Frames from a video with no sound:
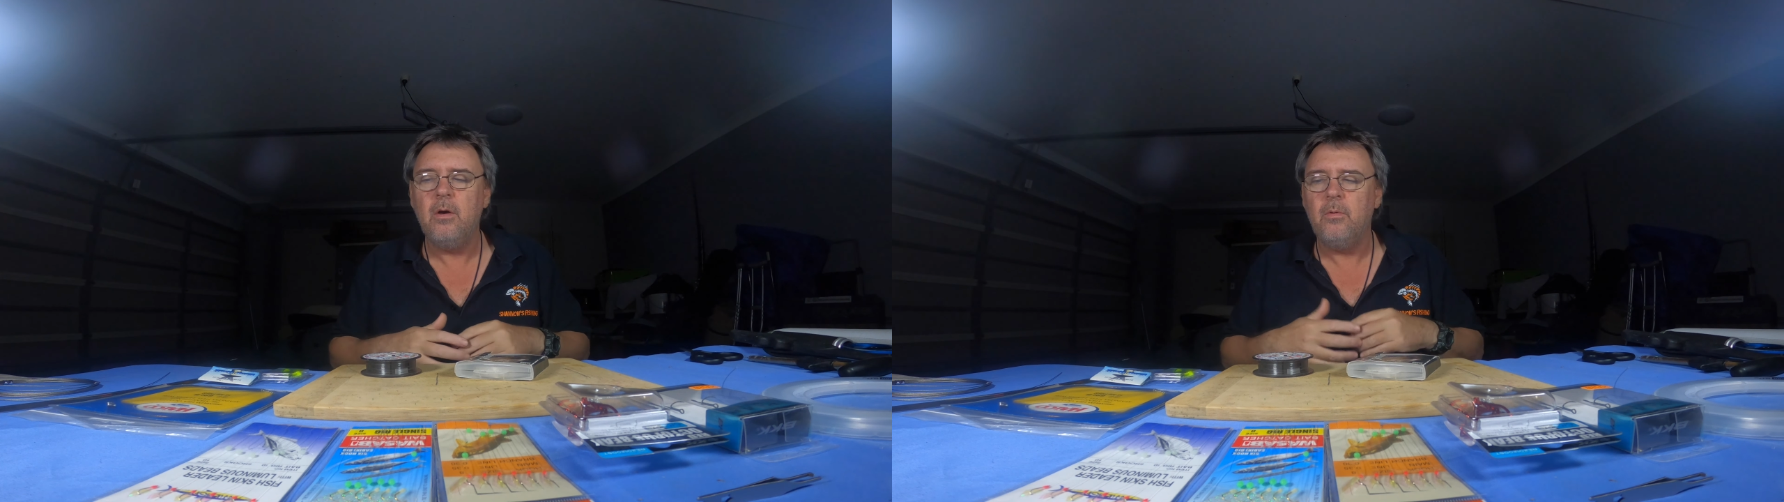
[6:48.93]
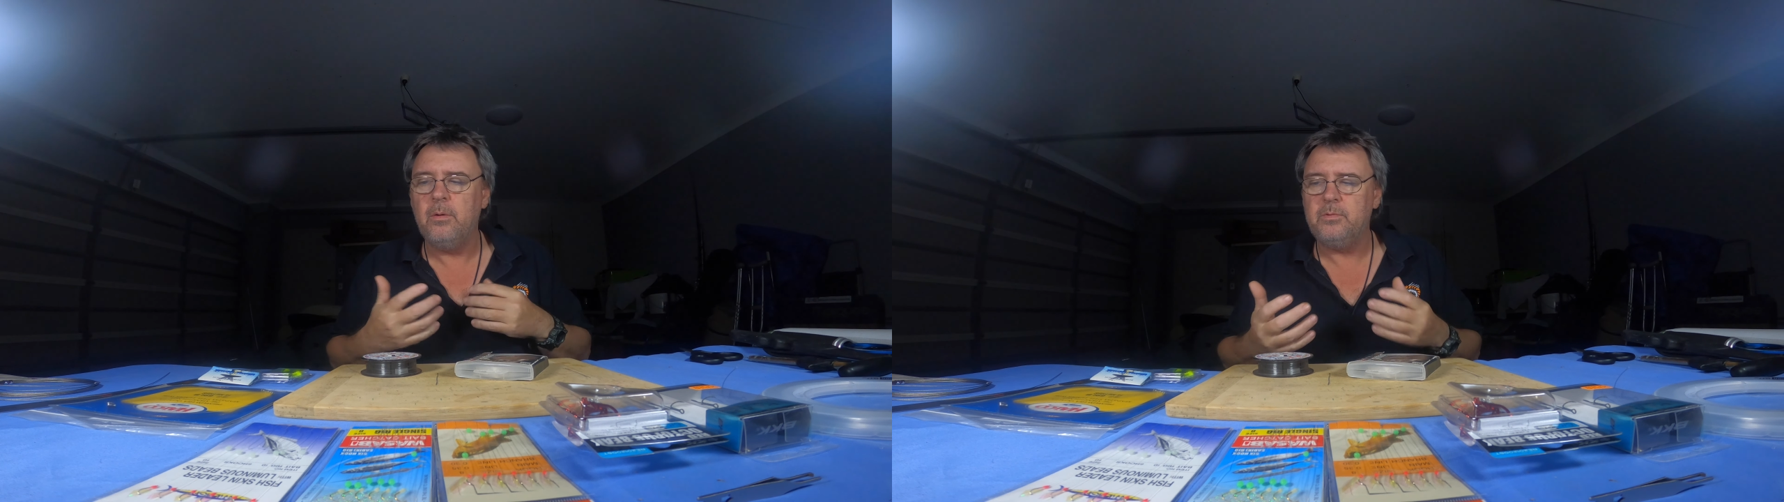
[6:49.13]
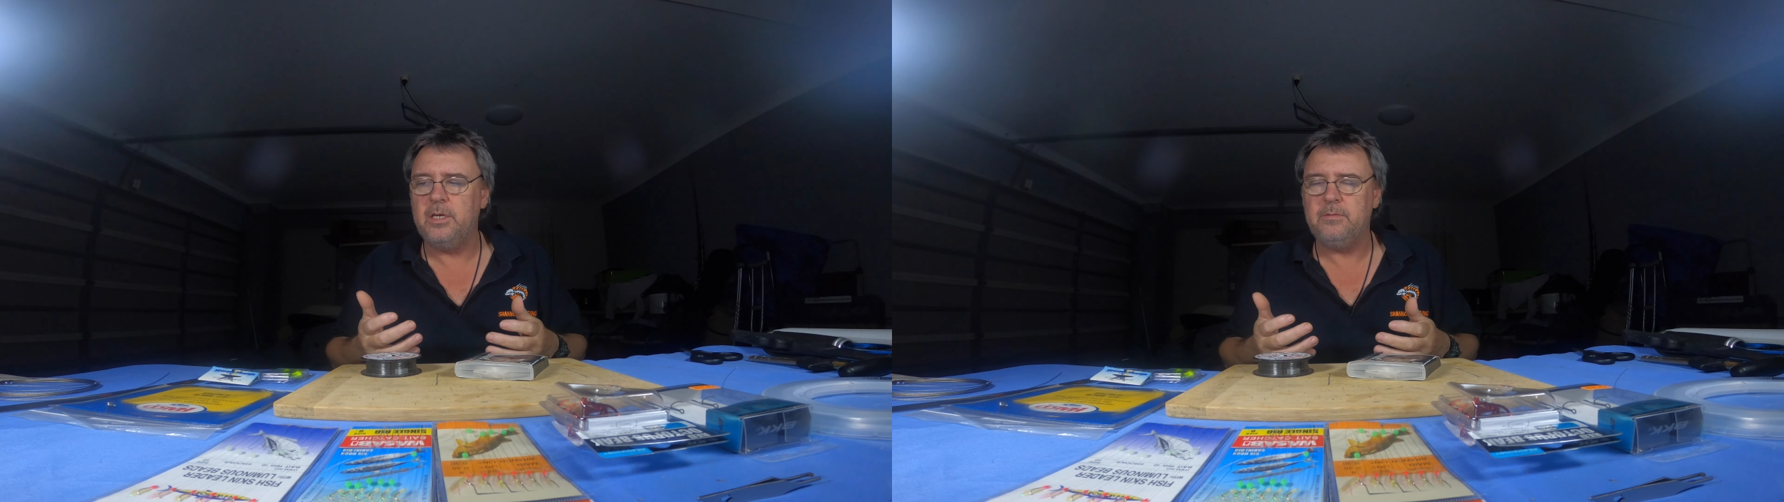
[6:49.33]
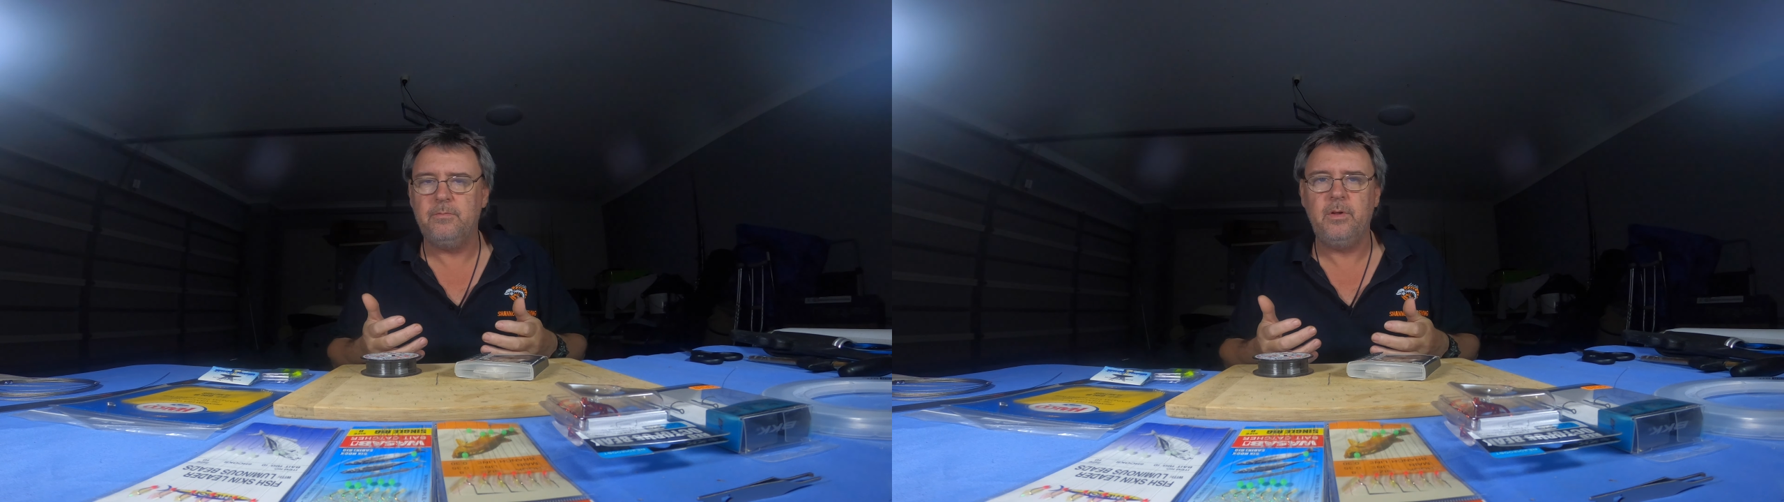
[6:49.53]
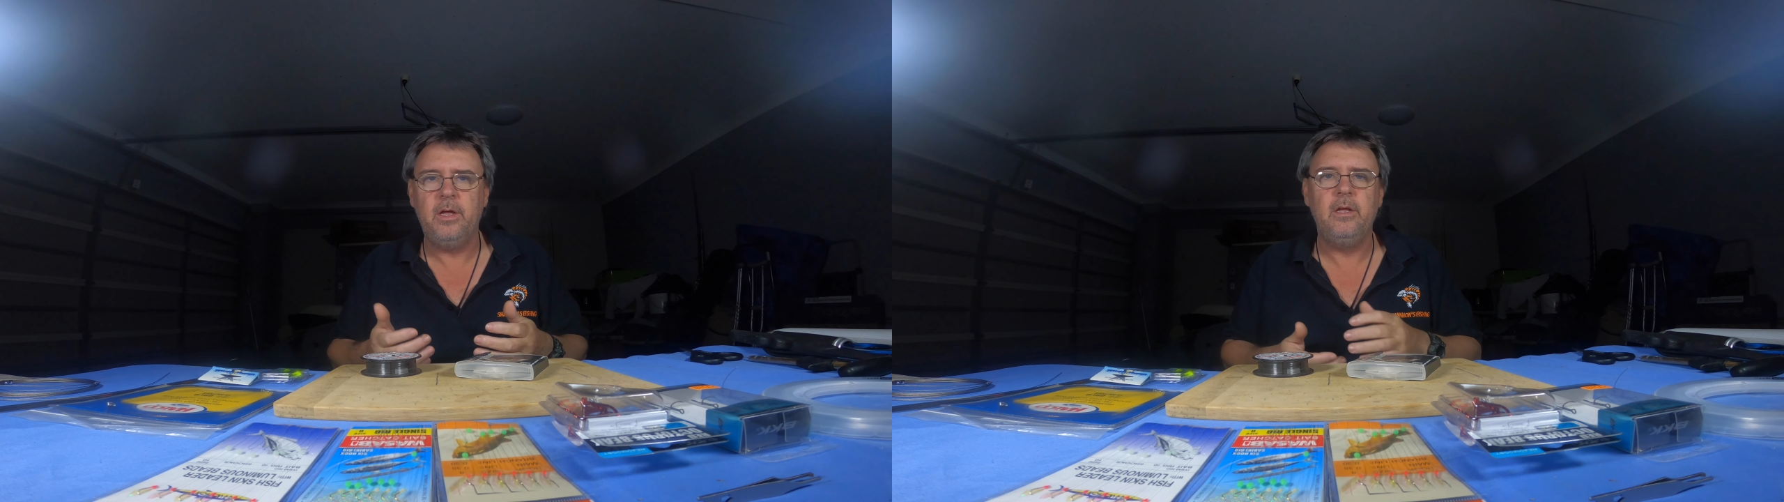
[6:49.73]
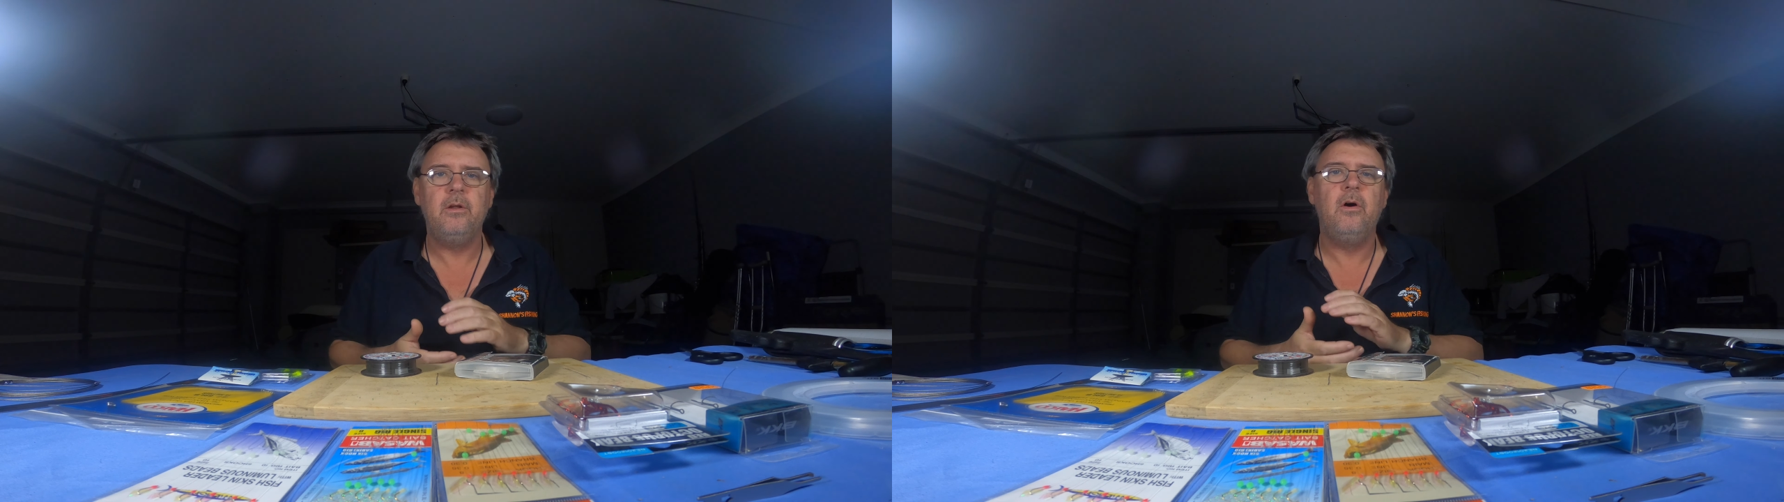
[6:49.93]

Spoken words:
When I'm chasing flathead,